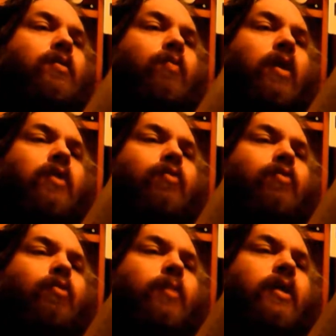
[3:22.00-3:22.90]
Wonder
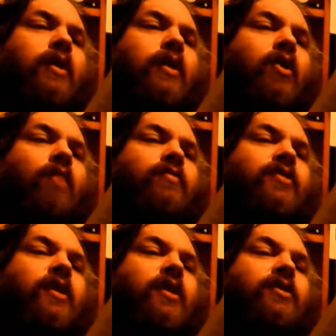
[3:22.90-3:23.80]
Woman in
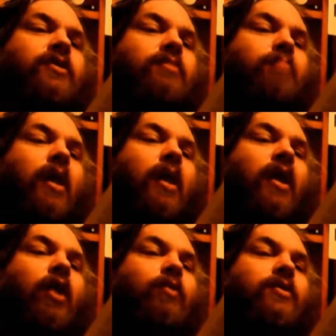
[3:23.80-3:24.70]
Conversation by
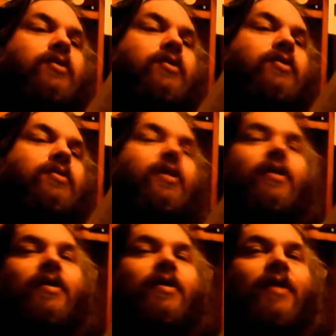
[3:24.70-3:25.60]
Lois
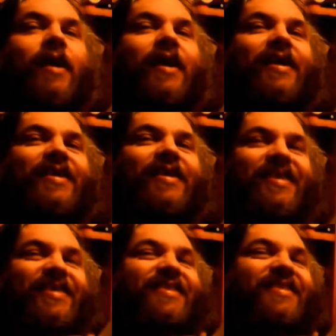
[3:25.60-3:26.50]
Lane.
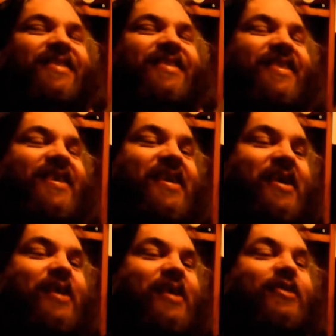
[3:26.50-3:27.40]

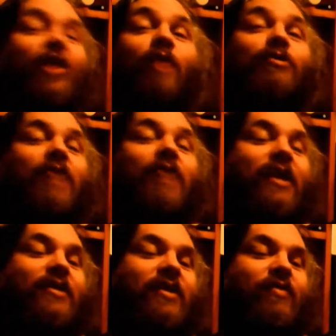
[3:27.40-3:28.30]
So Lois
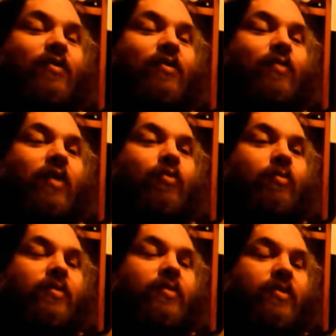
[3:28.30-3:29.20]
Lane's interviewing Wonder
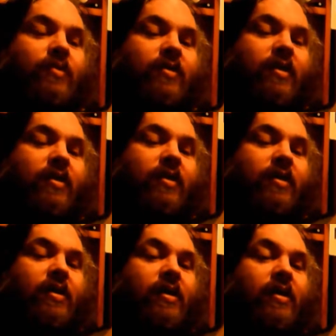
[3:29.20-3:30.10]
Woman, so it's,
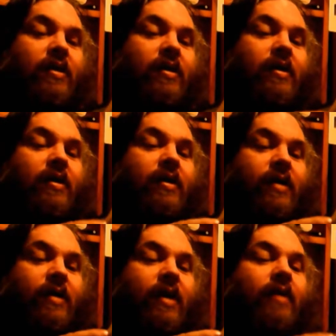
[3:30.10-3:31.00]

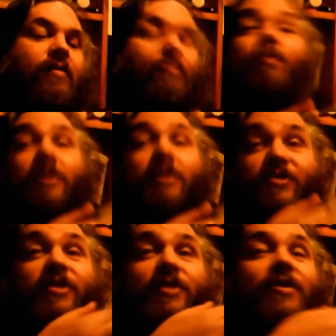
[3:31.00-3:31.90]
pretty much
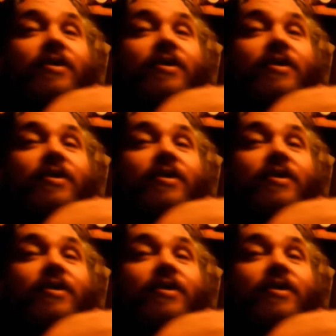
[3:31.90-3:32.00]
fiction.